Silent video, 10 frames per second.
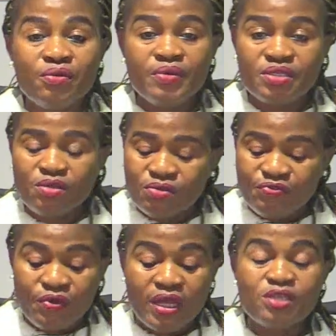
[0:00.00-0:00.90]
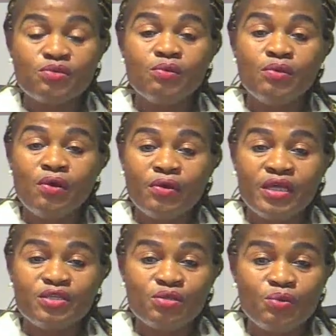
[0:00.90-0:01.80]
don't forget to log into the
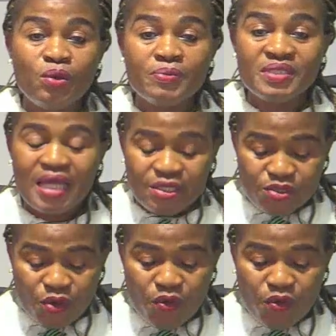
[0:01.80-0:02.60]
website of